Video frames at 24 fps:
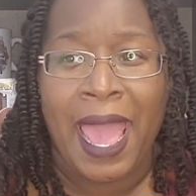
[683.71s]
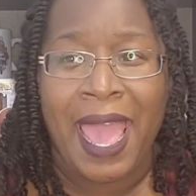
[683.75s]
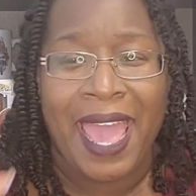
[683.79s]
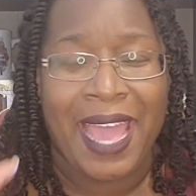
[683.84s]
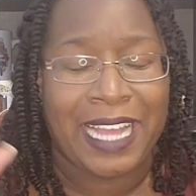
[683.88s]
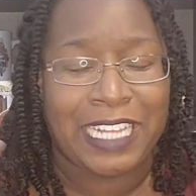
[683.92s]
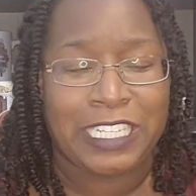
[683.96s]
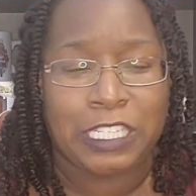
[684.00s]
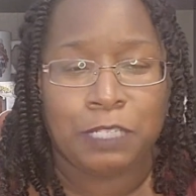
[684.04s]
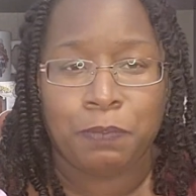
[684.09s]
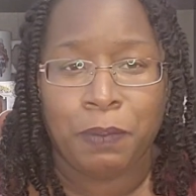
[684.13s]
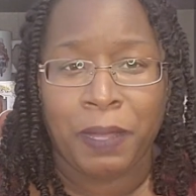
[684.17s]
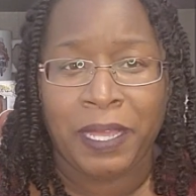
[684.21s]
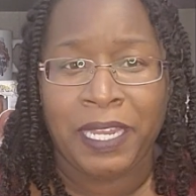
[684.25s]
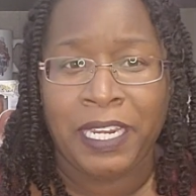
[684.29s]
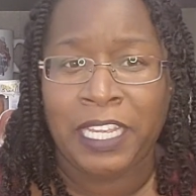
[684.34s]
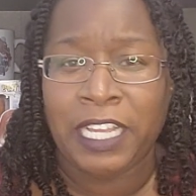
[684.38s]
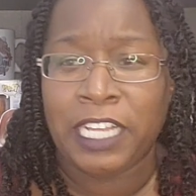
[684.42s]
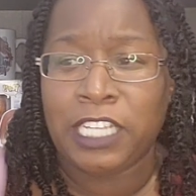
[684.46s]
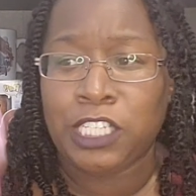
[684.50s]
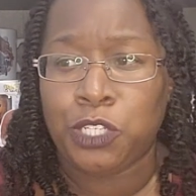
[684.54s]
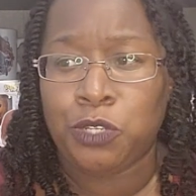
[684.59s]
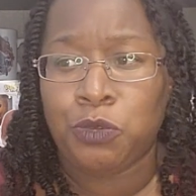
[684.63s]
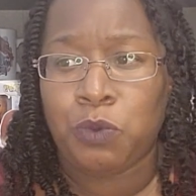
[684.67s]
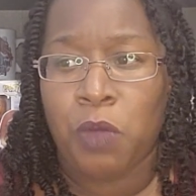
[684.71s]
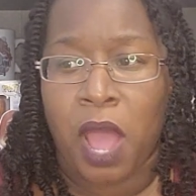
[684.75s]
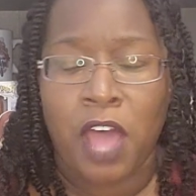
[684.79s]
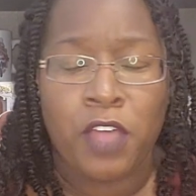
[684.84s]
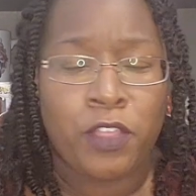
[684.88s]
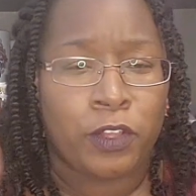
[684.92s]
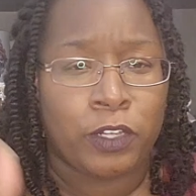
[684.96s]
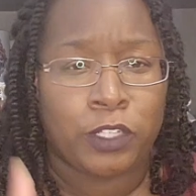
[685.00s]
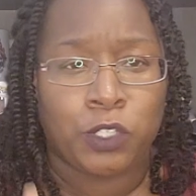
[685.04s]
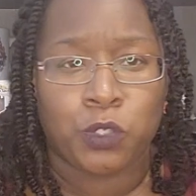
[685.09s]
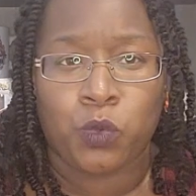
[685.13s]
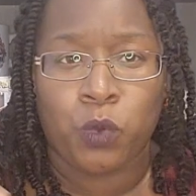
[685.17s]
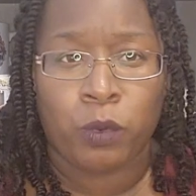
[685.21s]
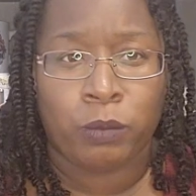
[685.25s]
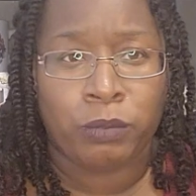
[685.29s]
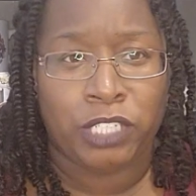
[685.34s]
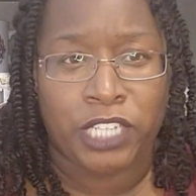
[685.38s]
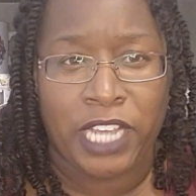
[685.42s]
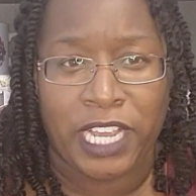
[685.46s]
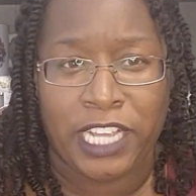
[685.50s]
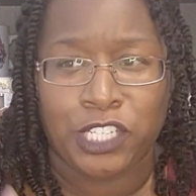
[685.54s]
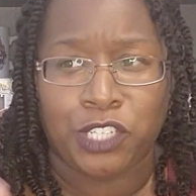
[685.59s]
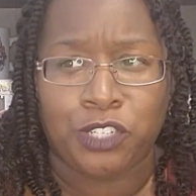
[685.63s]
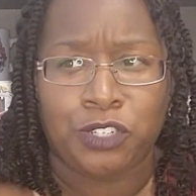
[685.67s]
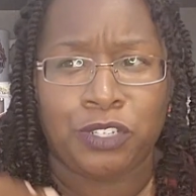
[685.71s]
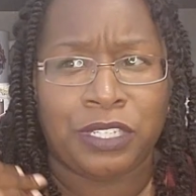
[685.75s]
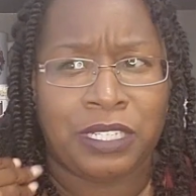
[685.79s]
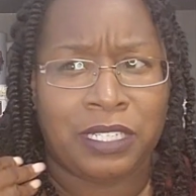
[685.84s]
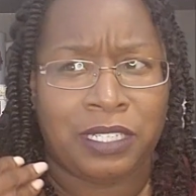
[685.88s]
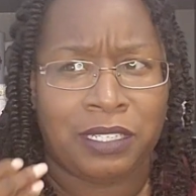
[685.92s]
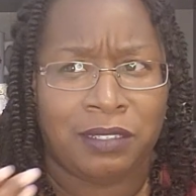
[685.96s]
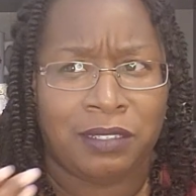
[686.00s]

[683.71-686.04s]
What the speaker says: Explaining it to other storm chasers